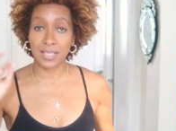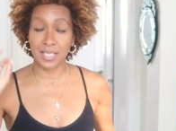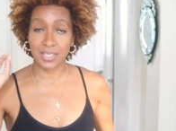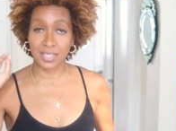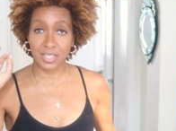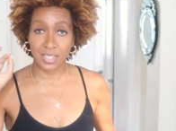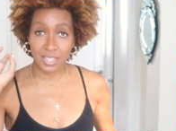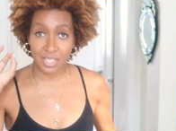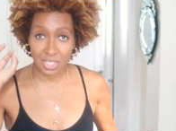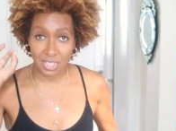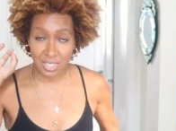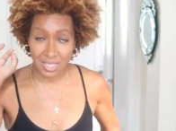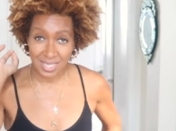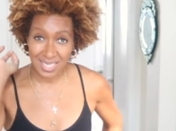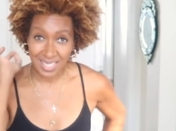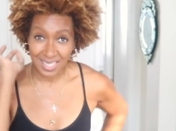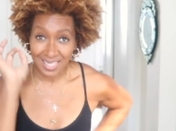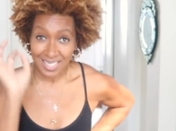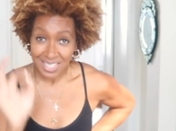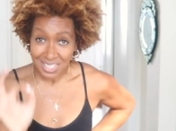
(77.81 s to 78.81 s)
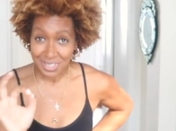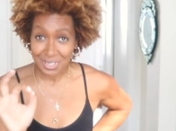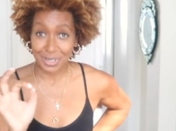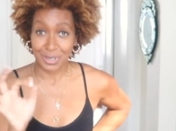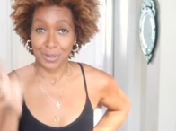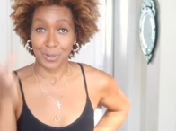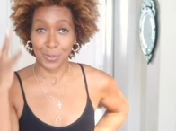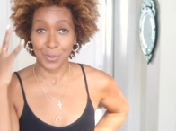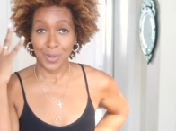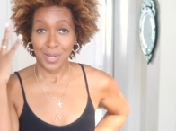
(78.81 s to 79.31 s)
it's just teaching
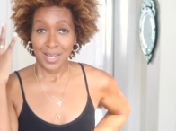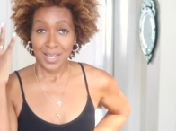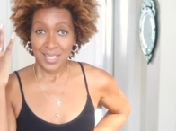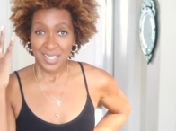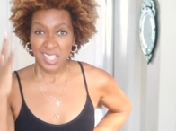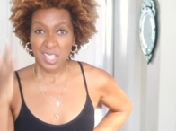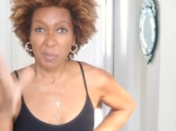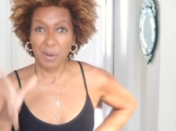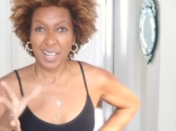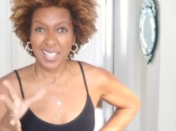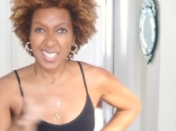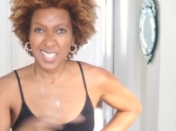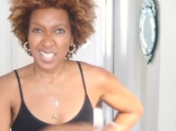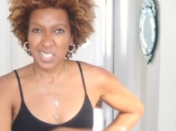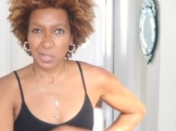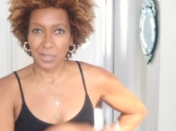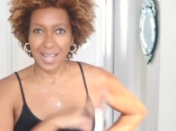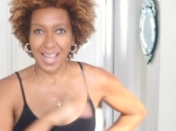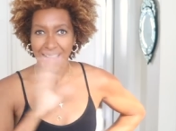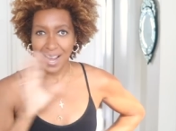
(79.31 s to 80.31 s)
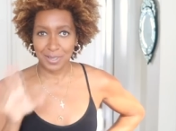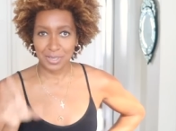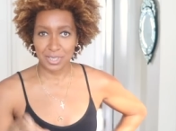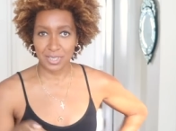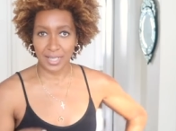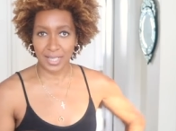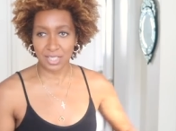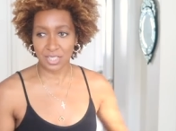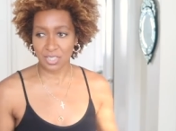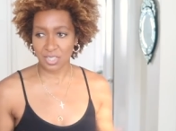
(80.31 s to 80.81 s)
you some ideas on how to
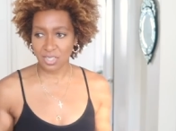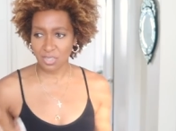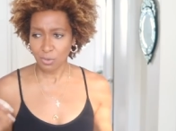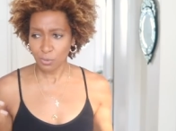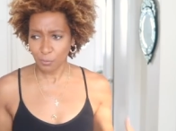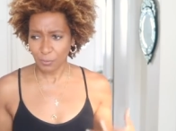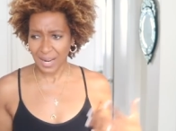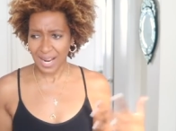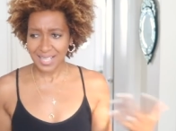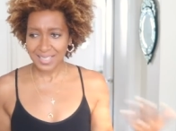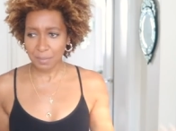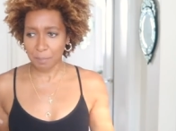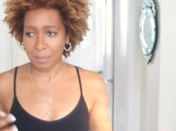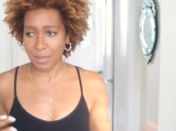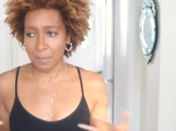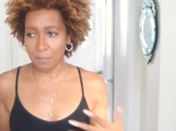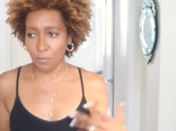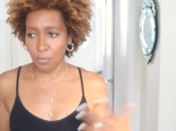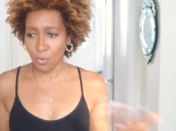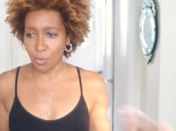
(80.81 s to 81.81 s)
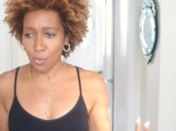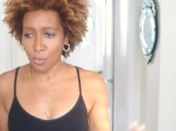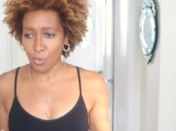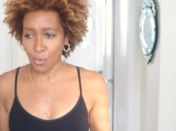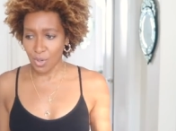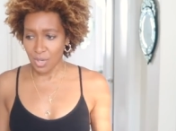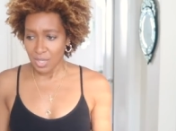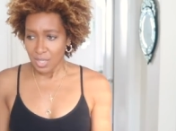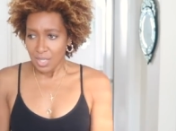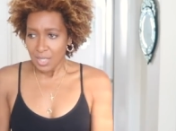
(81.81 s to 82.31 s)
like, just sort of add a bit
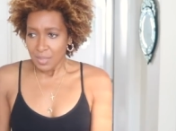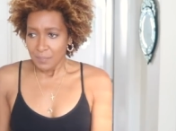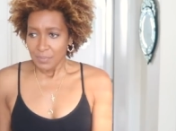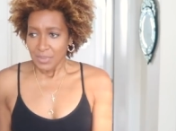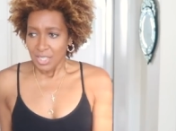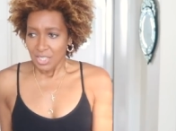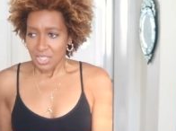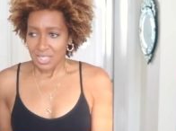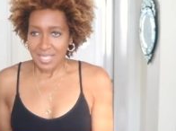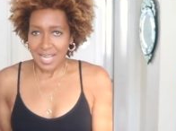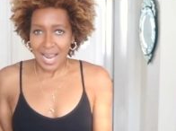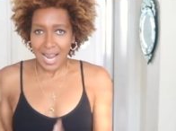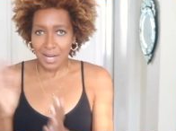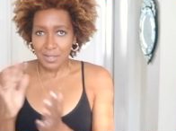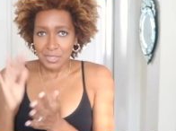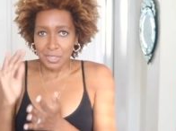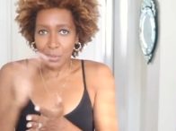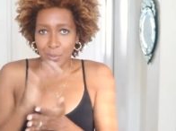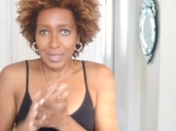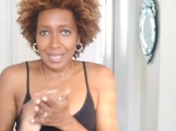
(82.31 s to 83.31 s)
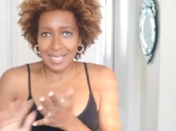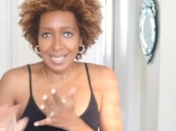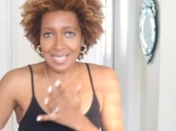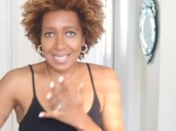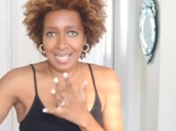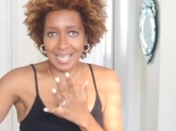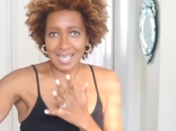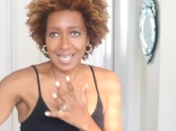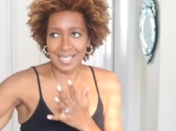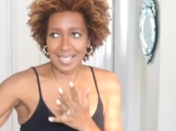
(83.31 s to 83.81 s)
more, just how do you
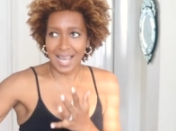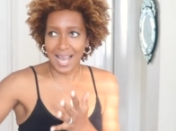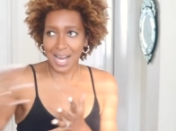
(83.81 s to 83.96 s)
ease in?